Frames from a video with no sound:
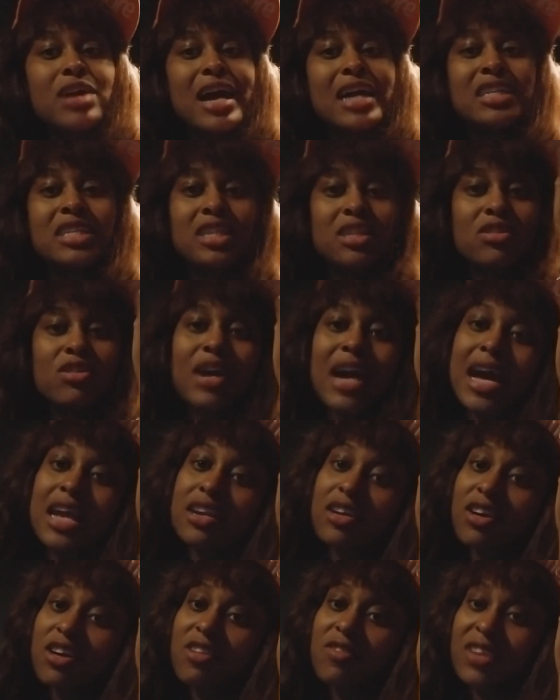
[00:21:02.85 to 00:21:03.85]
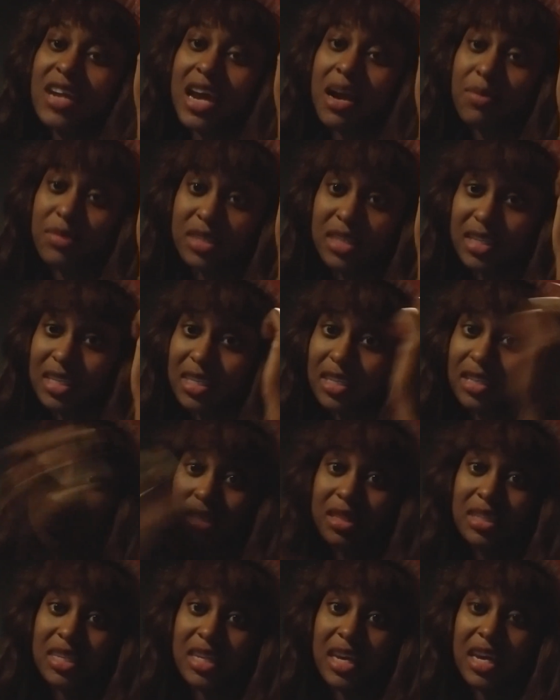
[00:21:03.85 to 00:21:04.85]
I still got nerve damage until
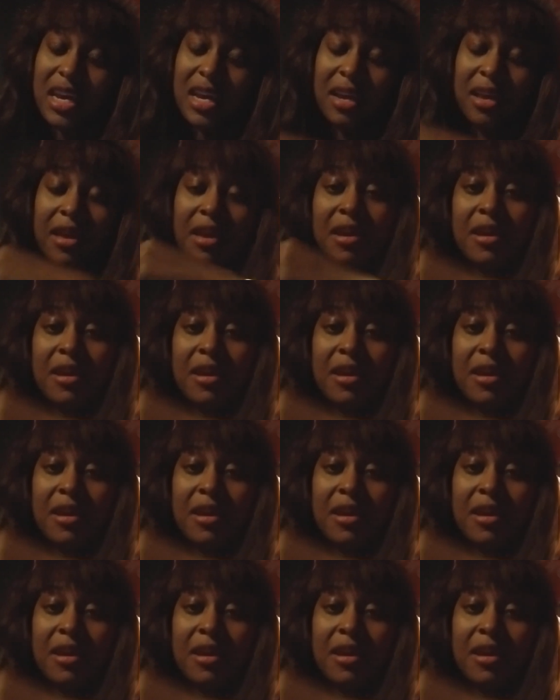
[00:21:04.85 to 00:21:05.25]
this day.